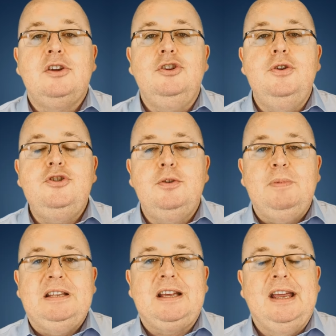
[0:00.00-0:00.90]
you should
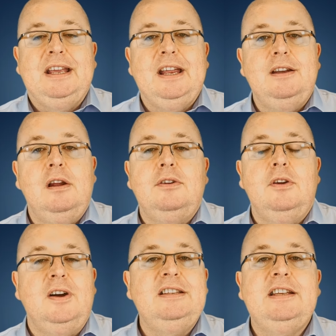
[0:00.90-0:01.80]
be taking
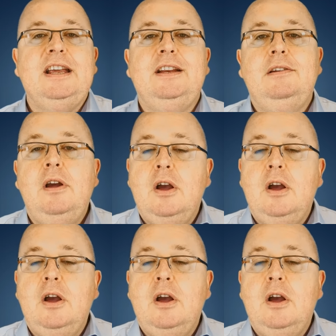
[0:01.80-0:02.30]
19,